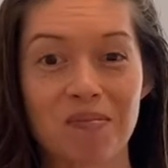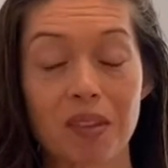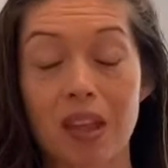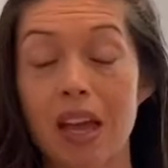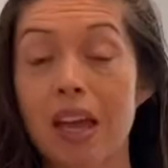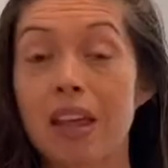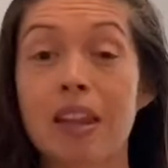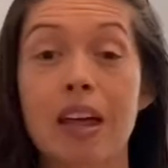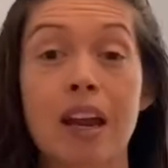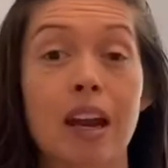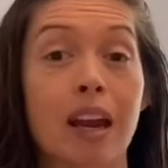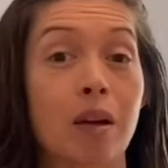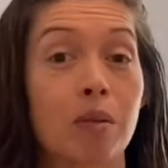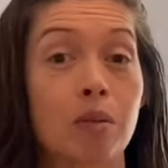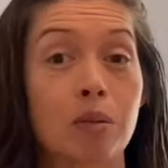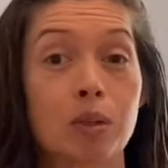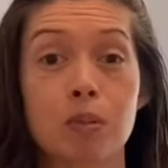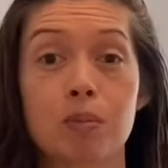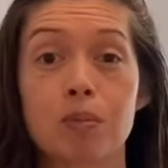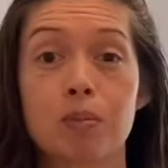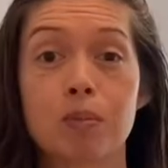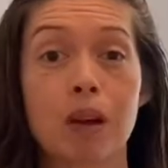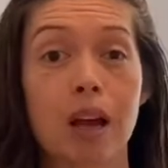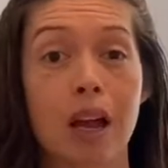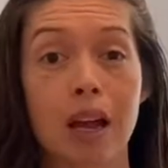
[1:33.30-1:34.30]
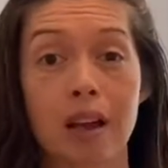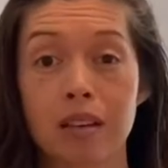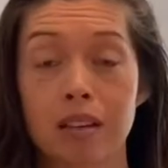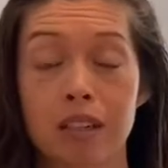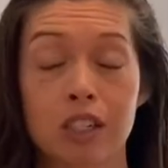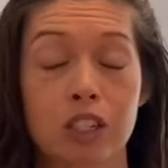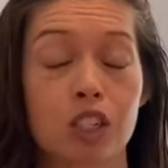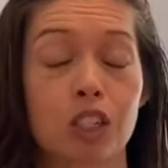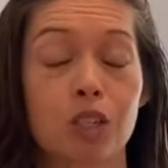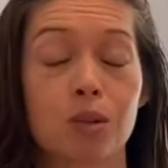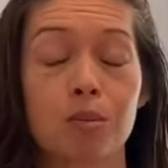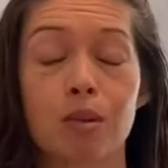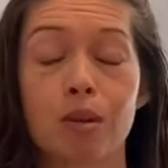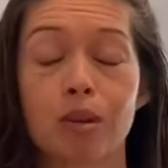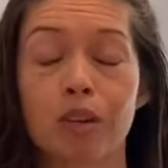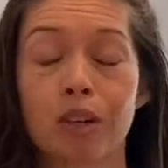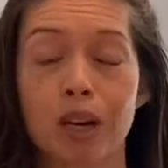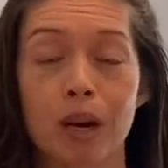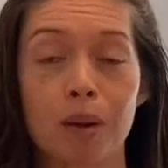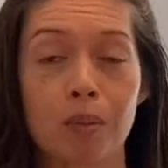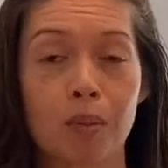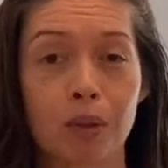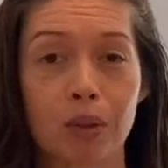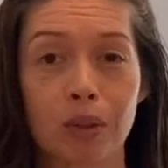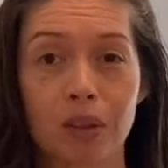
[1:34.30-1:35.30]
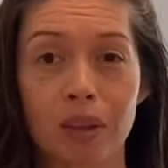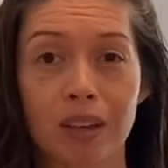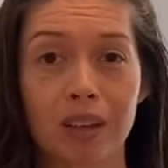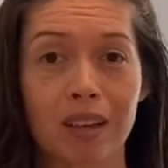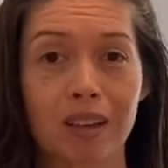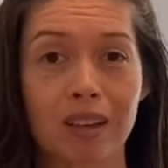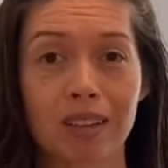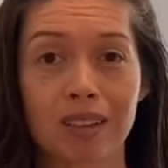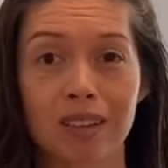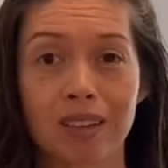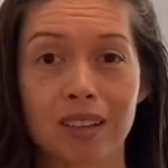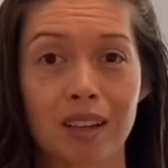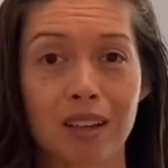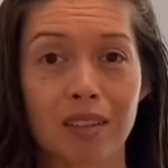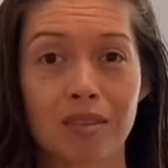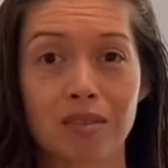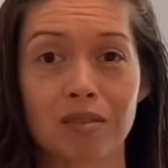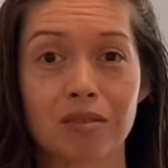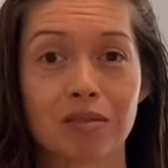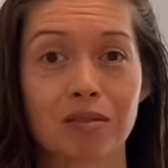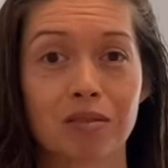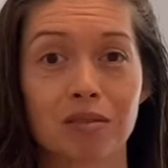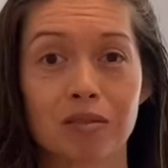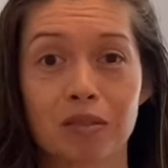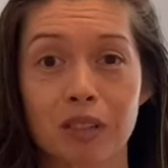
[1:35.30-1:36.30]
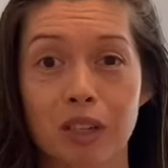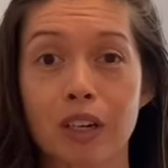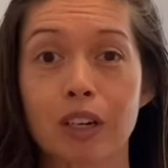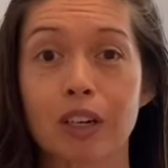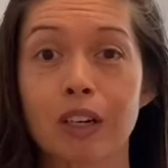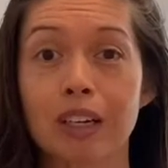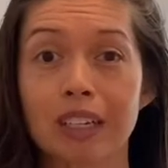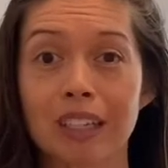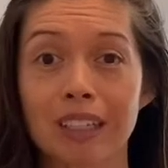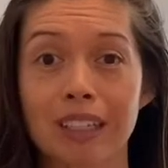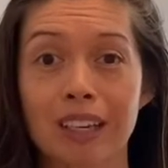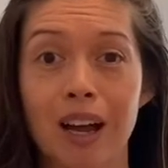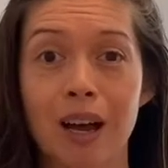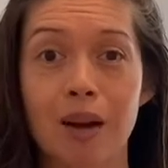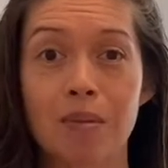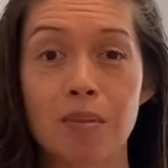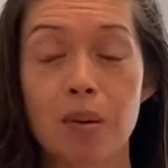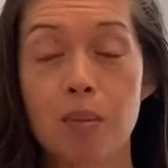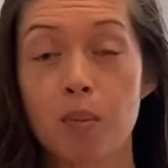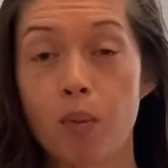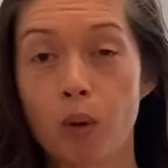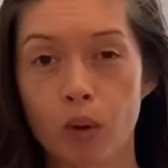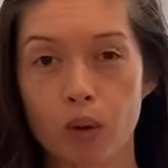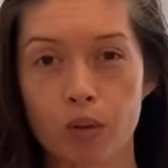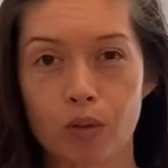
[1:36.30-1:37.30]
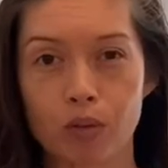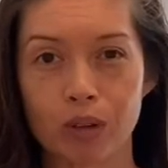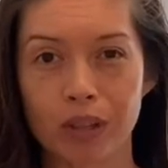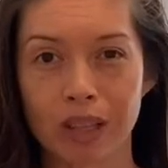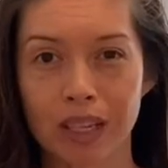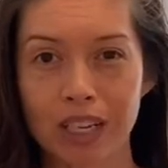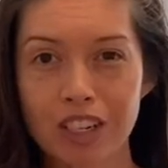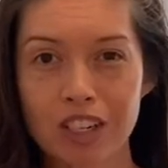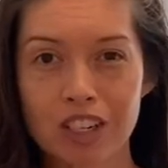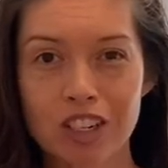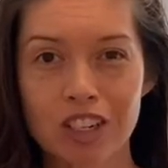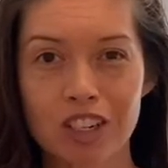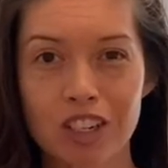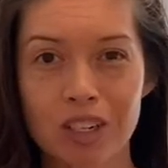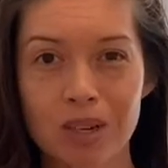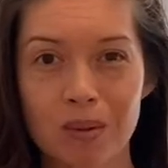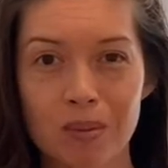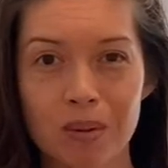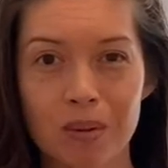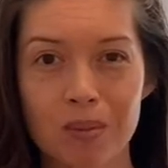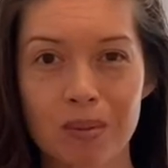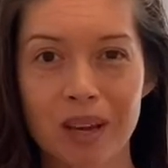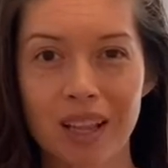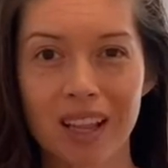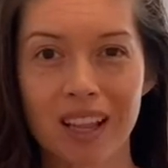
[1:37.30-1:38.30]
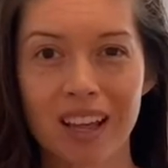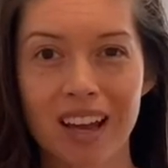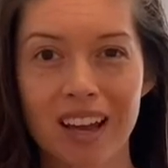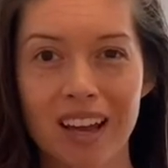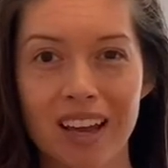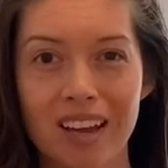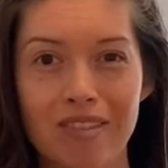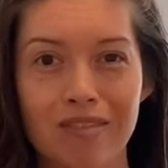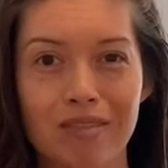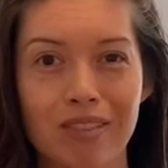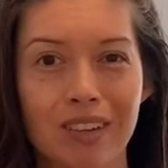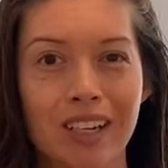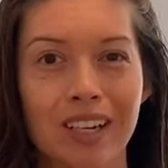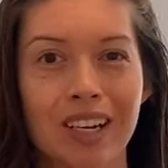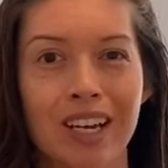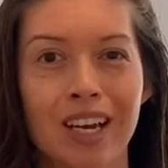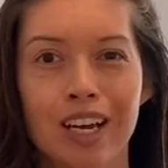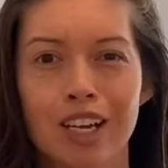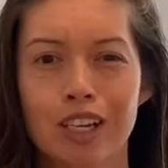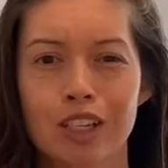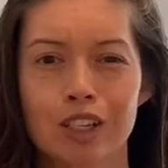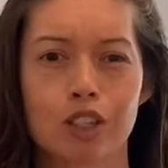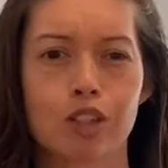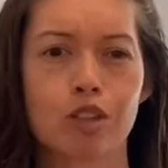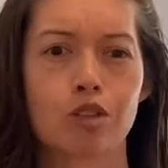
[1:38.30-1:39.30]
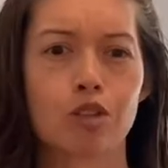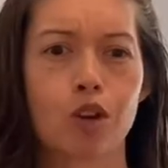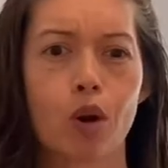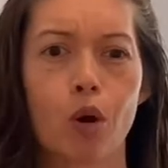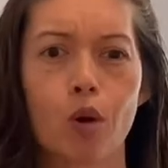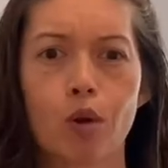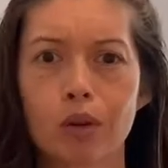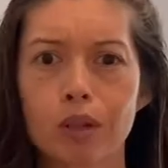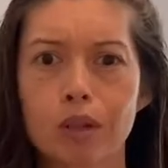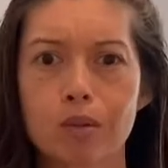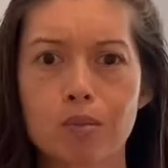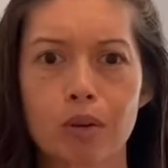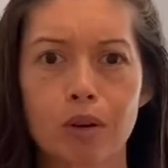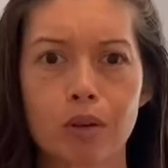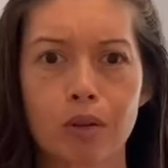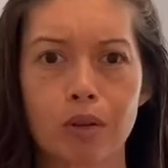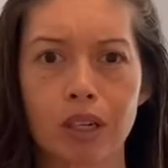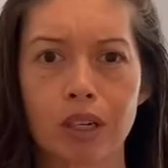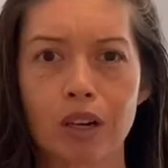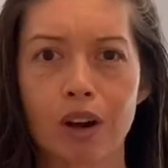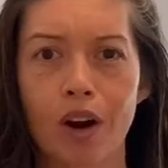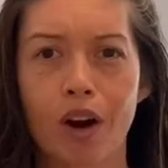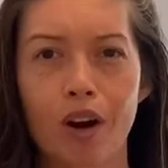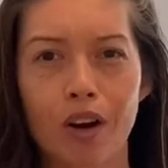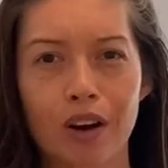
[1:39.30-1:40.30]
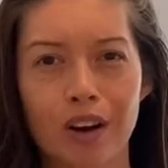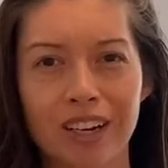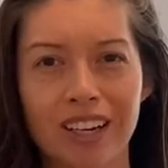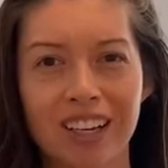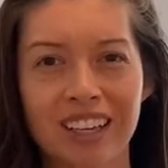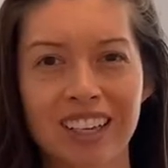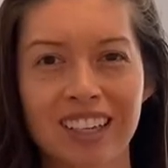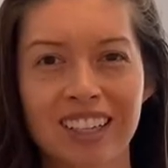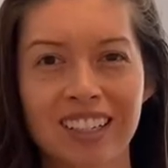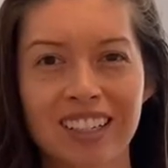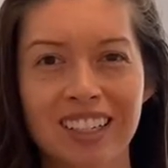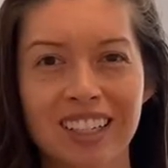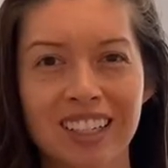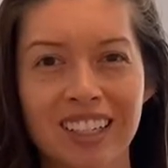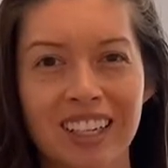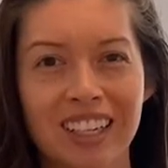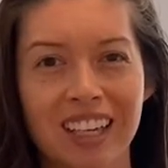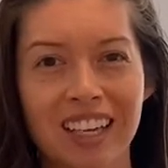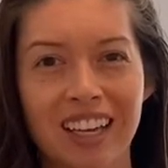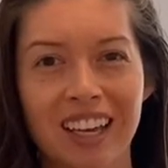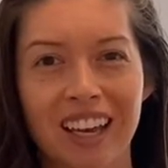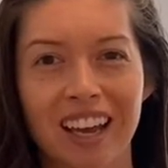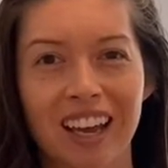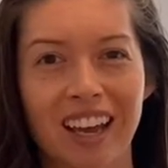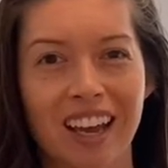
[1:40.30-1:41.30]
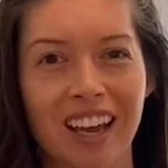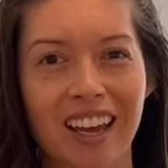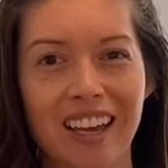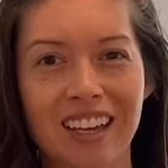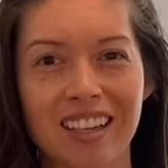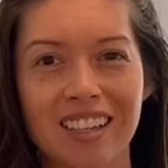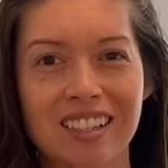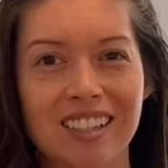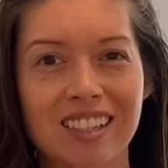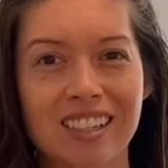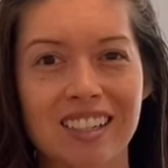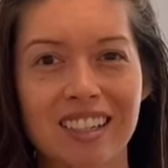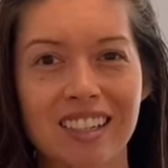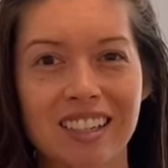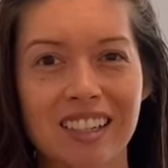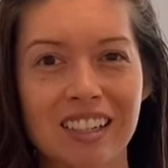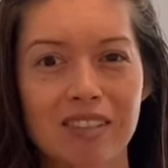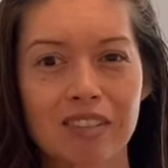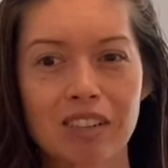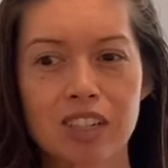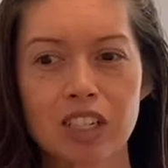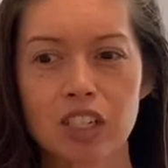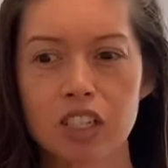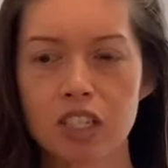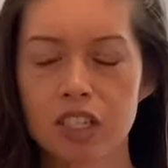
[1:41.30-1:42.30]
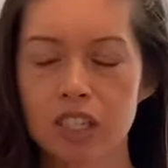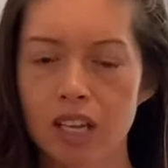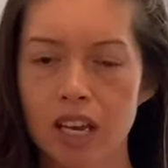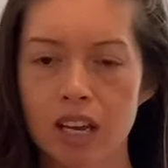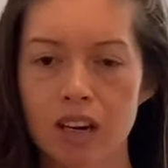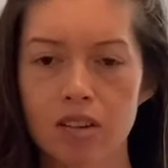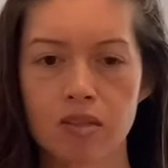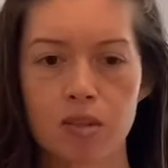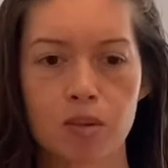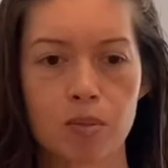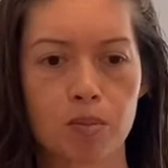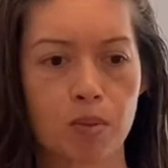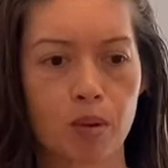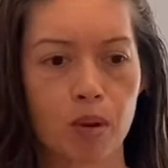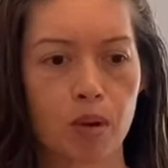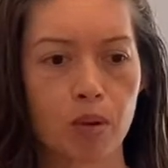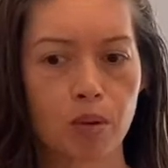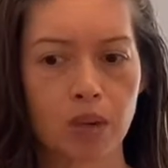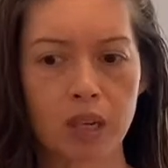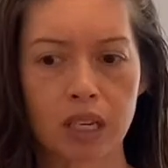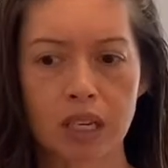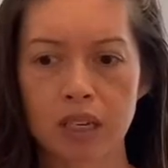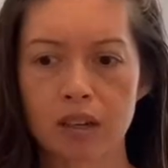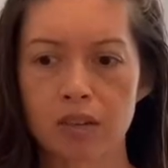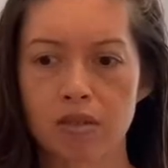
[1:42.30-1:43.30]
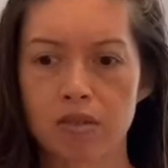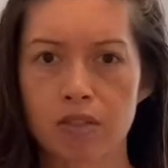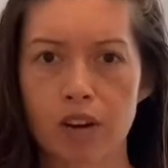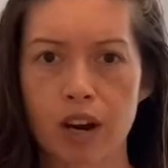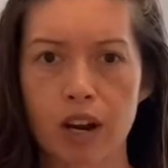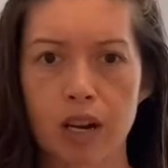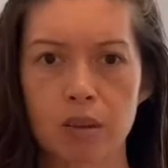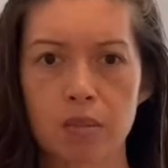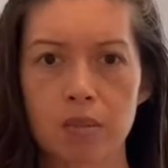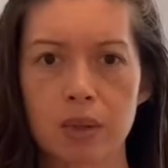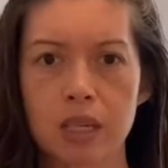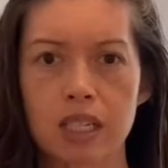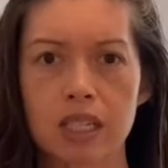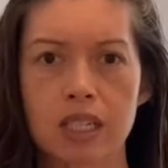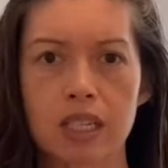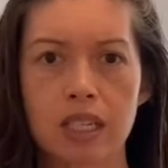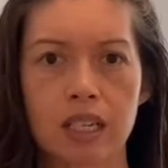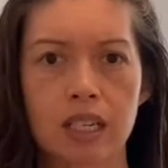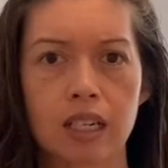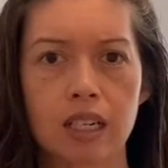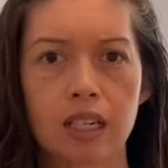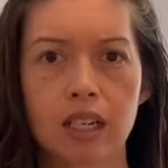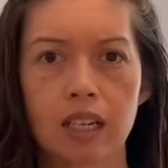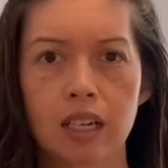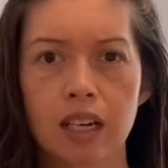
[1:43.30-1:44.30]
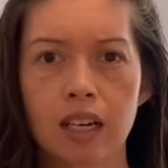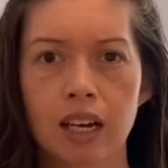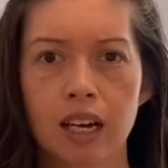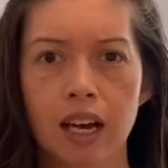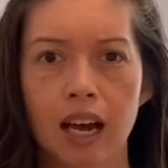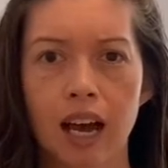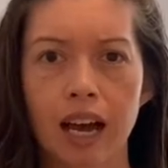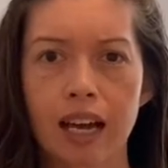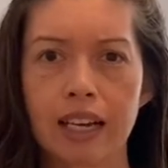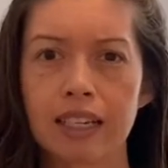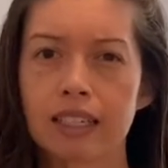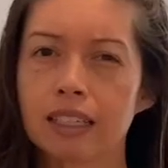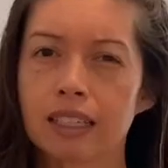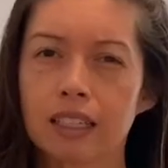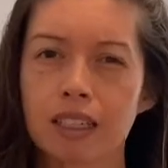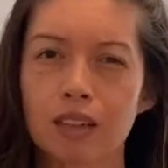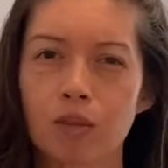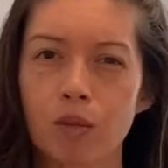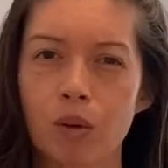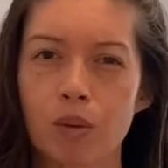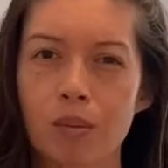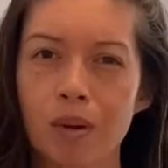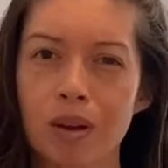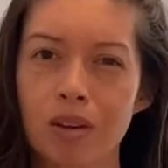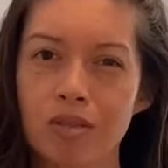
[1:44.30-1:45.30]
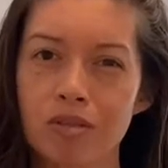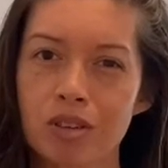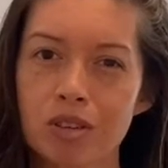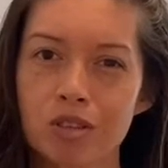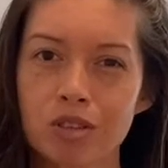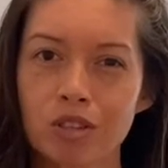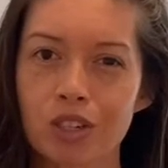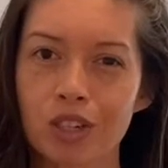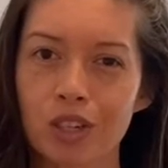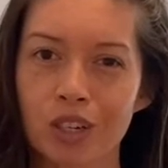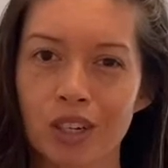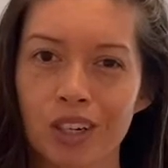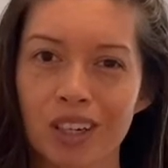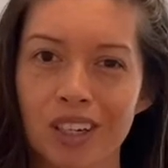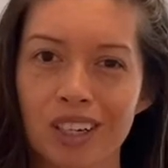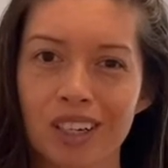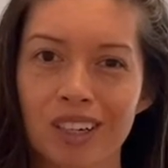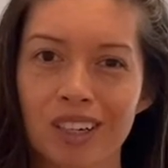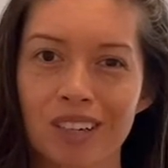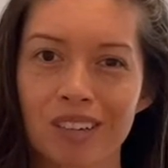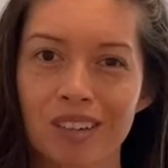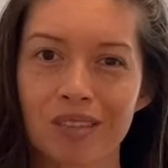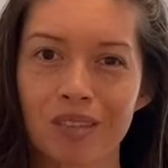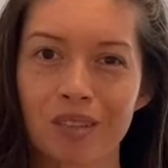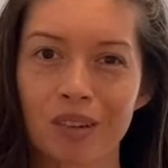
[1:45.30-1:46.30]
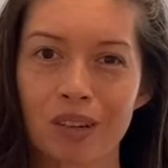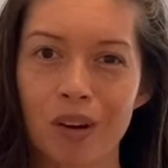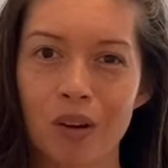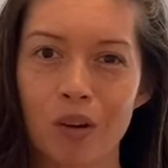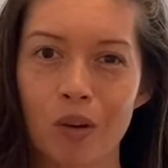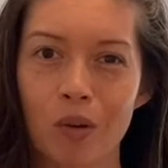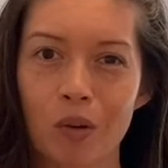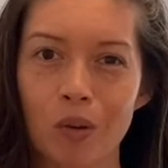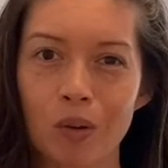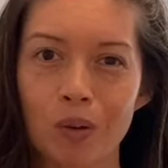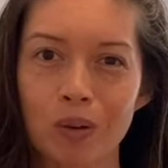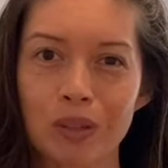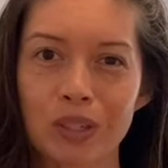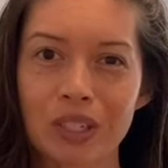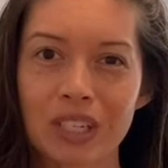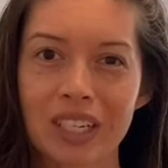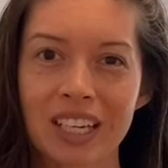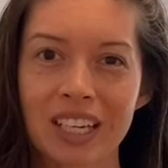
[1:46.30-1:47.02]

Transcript: then I had just broken up with a very important relationship in my life, and so totally brokenhearted, and even just kind of a broken, fragmented idea of what my future would hold.